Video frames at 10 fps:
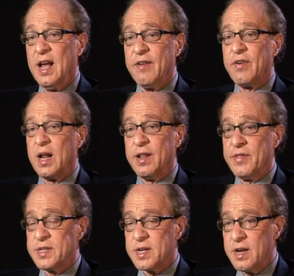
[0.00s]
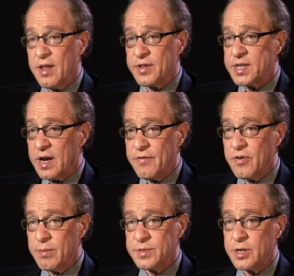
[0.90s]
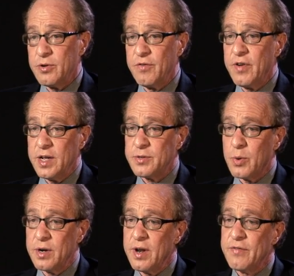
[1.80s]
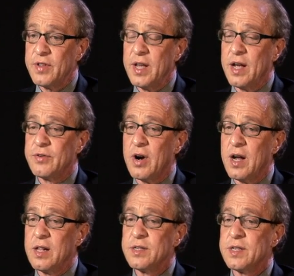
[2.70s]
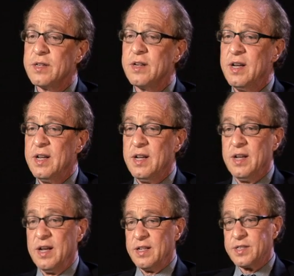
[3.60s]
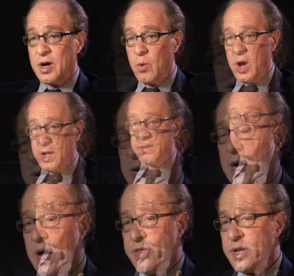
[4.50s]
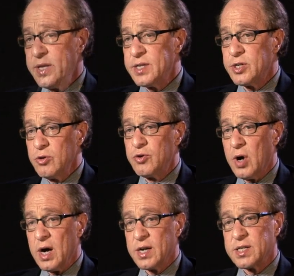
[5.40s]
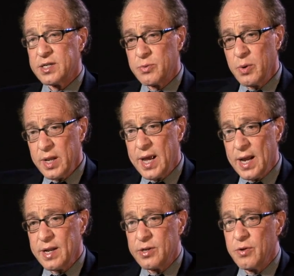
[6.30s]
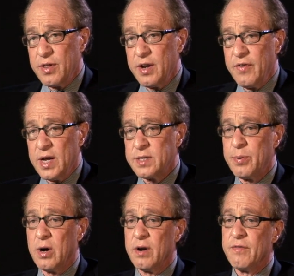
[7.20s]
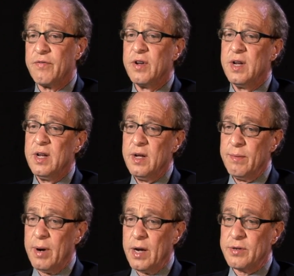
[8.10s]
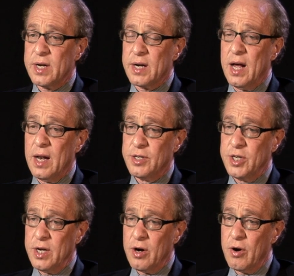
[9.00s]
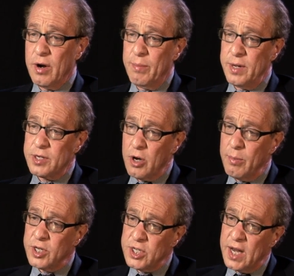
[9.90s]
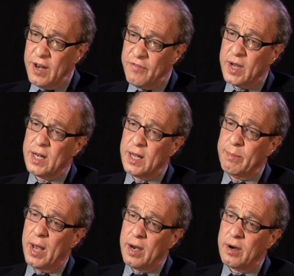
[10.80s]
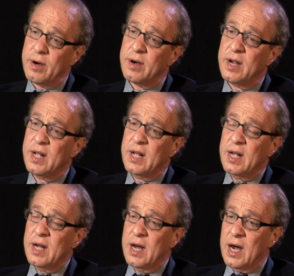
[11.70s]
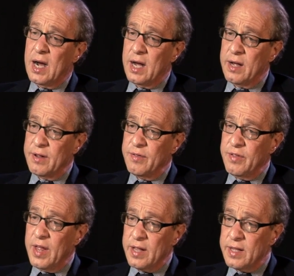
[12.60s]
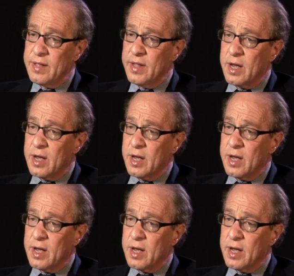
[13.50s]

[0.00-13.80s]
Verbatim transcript: and finally there's another set of firms that do phase one FDA trials and and so on. I think these new drugs, as we really get into the advanced part of biotechnology, are going to be so much significantly better uh, that they're